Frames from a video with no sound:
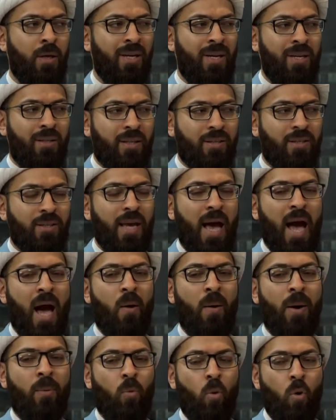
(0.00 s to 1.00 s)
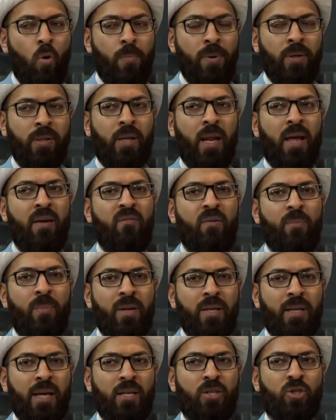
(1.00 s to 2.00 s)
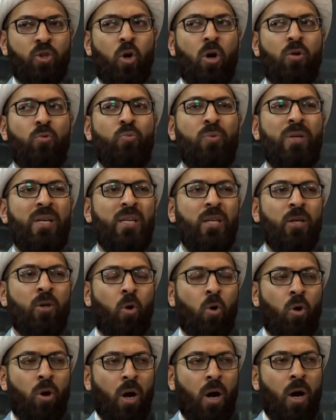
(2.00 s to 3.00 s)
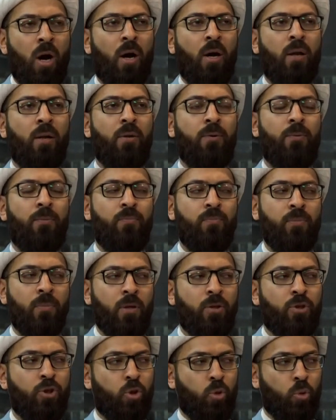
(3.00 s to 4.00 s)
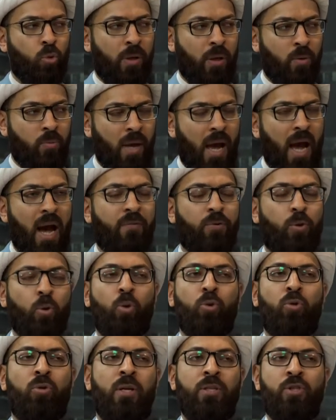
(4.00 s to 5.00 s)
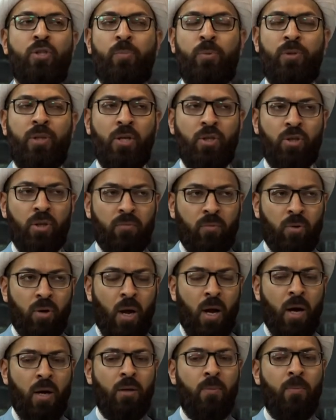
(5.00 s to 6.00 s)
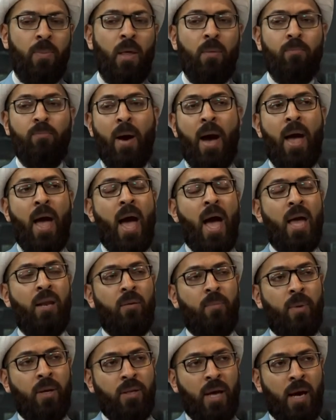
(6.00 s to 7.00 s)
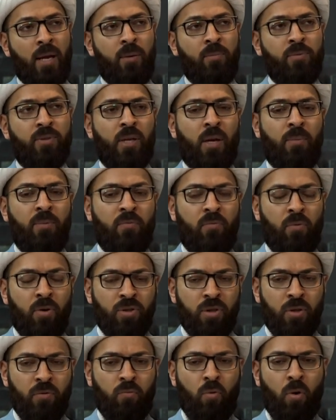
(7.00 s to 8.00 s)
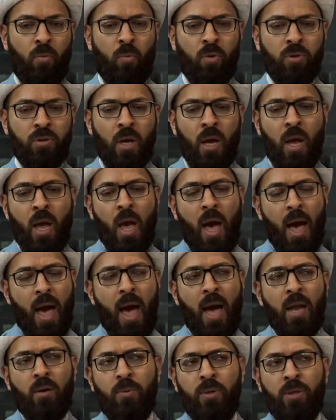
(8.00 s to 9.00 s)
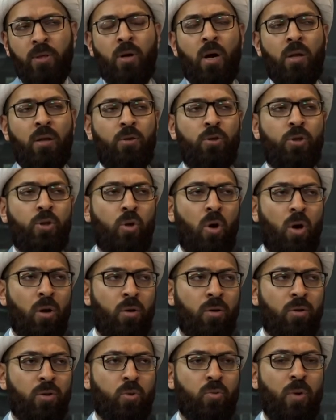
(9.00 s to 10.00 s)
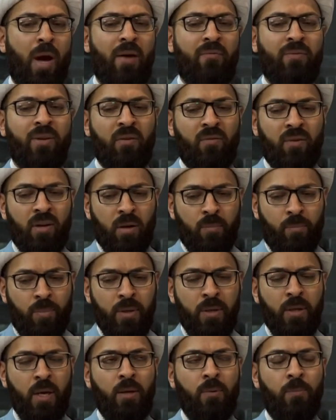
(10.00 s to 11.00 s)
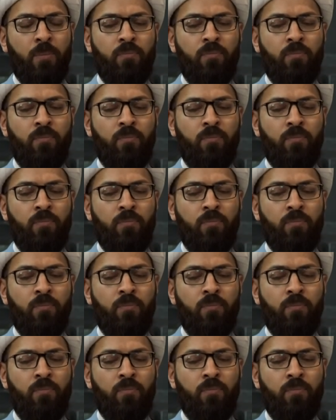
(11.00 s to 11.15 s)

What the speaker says: This is how I'm hoping that everybody can start reading Quran. It's true that we have to go to the interpretation of Quran by Ahlul Bayt alayhim salam, the first and foremost, and reading other scholars who have given an opinion